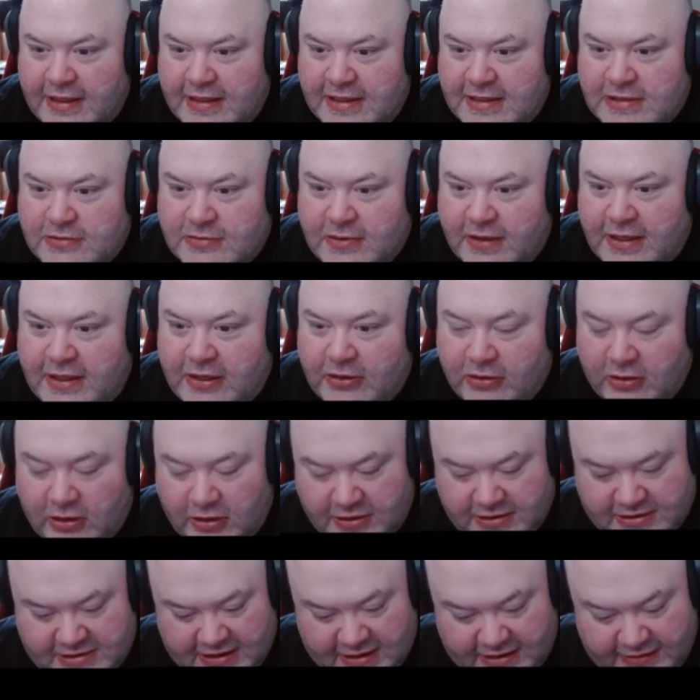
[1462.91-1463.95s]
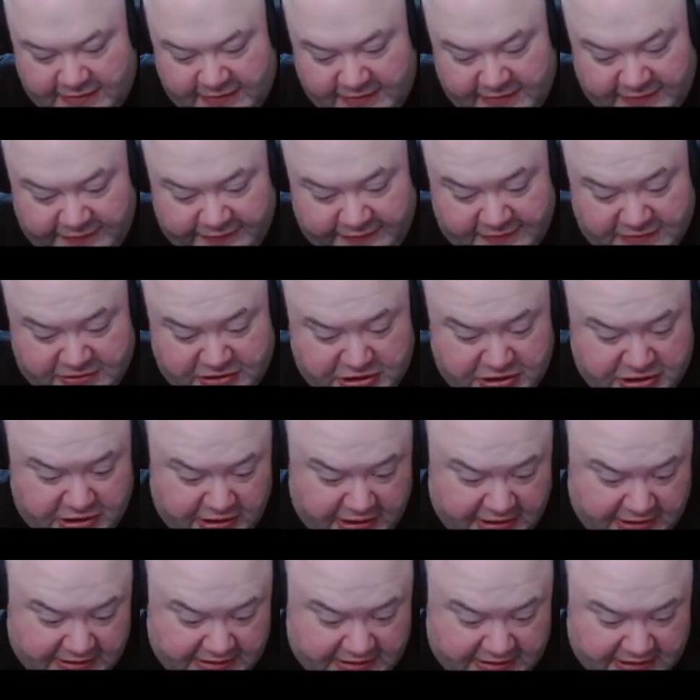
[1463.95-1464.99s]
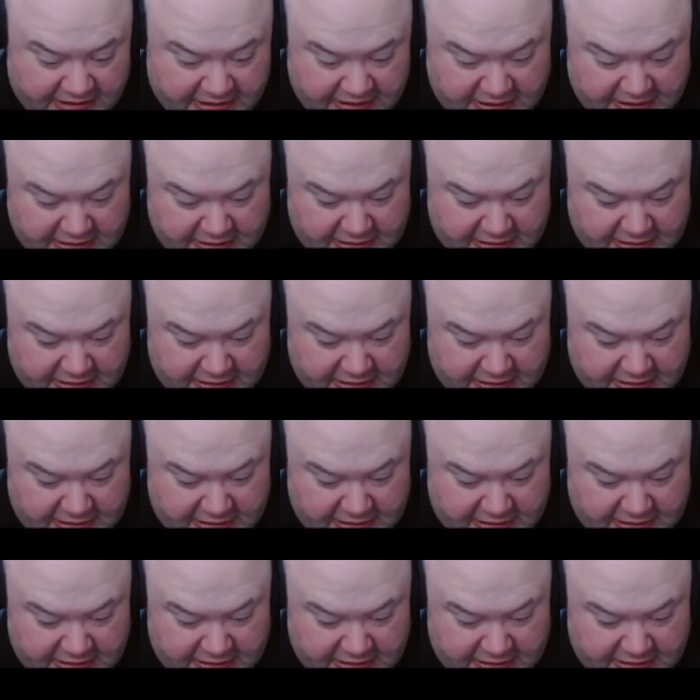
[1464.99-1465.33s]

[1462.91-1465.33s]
is right here on the side of his chest.